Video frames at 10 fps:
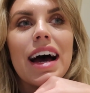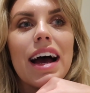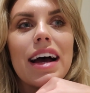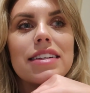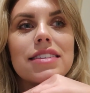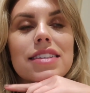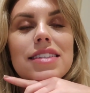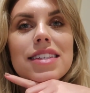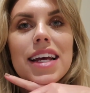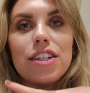and
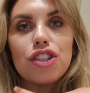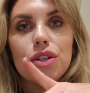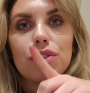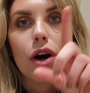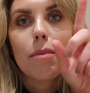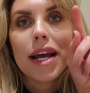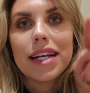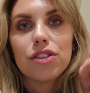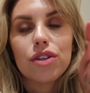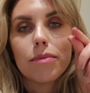stay tuned on my
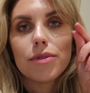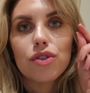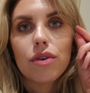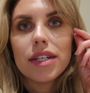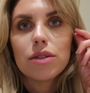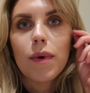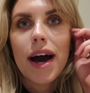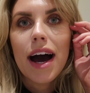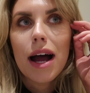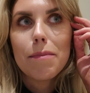Instagram stories
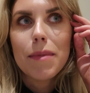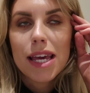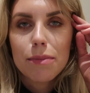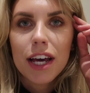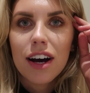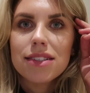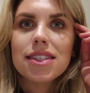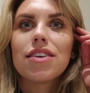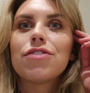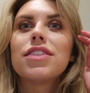where I may be
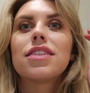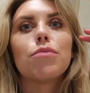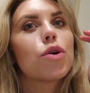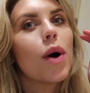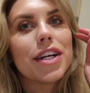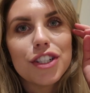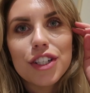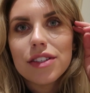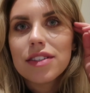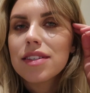asking for some
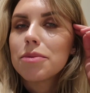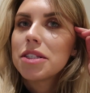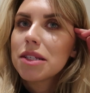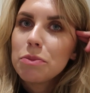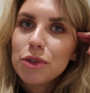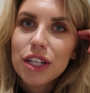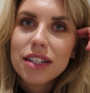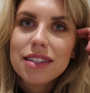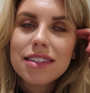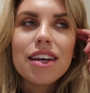questions, some
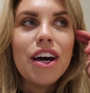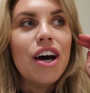assumptions